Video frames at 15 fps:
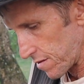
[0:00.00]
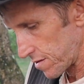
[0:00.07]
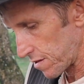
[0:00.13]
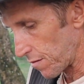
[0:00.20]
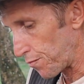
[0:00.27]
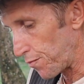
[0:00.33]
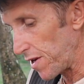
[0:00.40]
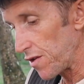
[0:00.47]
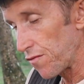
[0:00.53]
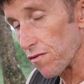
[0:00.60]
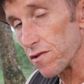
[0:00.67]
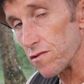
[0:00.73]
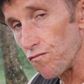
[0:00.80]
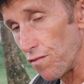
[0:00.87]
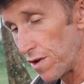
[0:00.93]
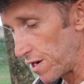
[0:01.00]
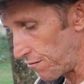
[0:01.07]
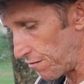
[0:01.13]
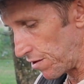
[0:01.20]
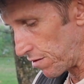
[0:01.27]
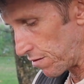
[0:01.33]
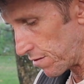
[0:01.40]
So beetroot is really,
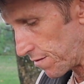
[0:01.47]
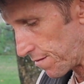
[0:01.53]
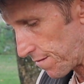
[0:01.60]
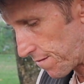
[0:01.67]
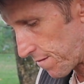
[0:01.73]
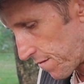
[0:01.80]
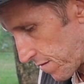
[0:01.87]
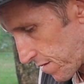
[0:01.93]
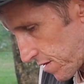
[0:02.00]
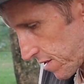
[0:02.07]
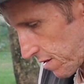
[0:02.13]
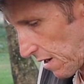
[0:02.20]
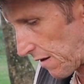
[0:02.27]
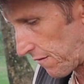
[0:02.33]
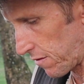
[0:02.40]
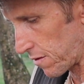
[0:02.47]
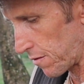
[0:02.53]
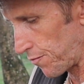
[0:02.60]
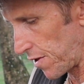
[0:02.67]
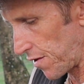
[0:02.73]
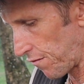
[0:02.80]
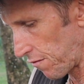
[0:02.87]
really good. So have a lot
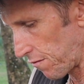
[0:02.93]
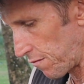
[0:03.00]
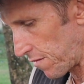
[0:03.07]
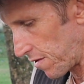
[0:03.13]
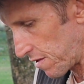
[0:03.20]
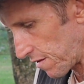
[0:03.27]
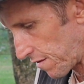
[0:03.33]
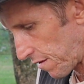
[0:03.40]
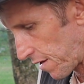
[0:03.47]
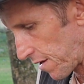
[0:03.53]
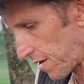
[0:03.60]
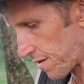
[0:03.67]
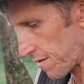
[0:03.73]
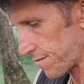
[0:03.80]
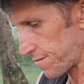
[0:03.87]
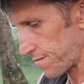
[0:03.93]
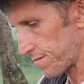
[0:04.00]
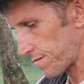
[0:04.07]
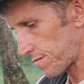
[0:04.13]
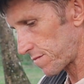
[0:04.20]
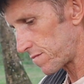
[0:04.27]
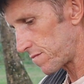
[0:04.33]
of beetroot in your diet.
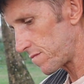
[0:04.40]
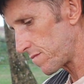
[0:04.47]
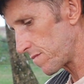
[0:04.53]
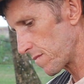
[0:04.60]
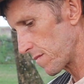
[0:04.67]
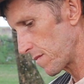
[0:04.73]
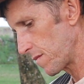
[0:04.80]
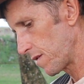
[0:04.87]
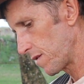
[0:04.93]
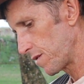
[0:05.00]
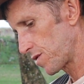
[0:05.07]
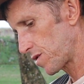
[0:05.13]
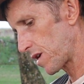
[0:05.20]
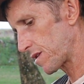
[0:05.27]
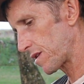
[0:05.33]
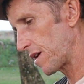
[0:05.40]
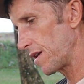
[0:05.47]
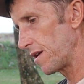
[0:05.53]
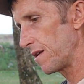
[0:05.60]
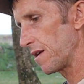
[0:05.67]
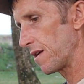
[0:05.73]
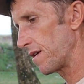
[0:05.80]
Chuck that
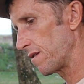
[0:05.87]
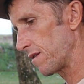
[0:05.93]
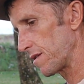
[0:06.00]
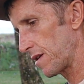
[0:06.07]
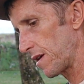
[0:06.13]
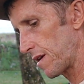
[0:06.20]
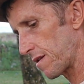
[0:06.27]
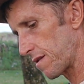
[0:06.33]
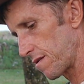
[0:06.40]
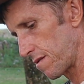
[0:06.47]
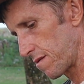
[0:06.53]
in there like that.